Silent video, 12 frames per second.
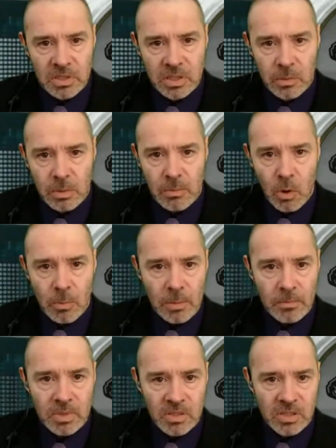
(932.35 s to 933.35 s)
There were more
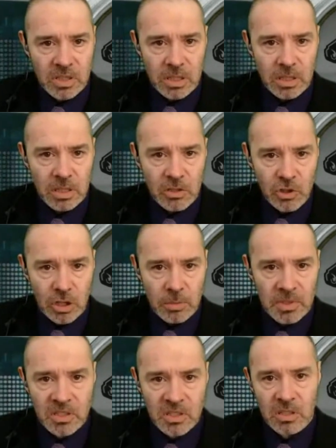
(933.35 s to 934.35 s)
members in the
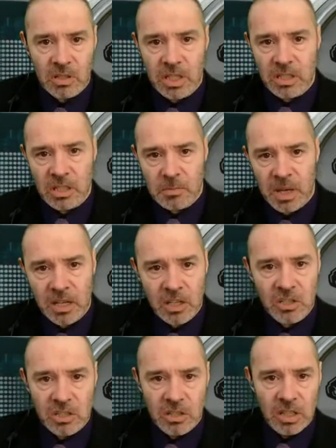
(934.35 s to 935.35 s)
German site, the
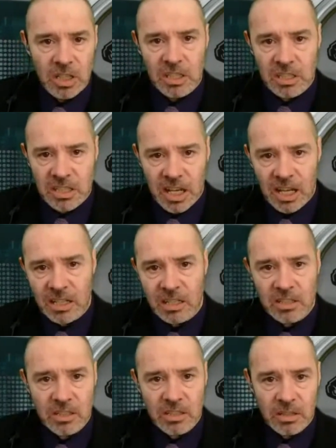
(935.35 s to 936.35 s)
Spanish site, the Italian
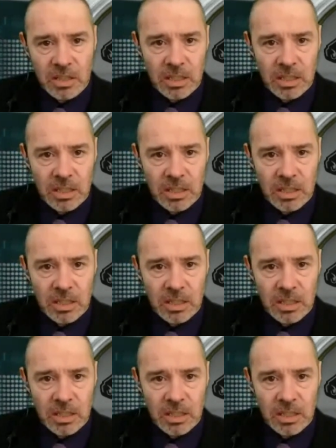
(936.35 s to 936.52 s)
site,